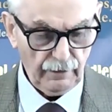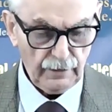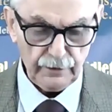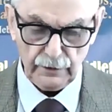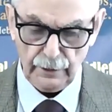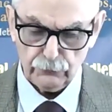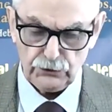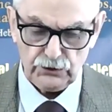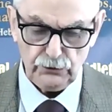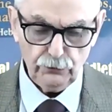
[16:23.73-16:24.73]
I
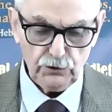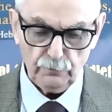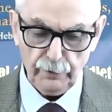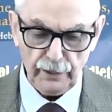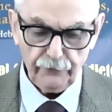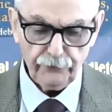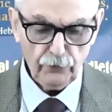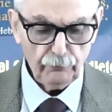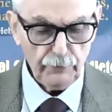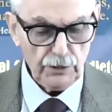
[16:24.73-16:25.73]
counsel you to buy from
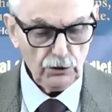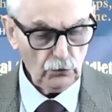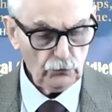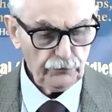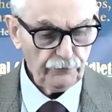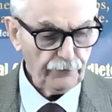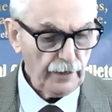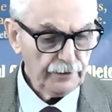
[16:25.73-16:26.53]
me gold refined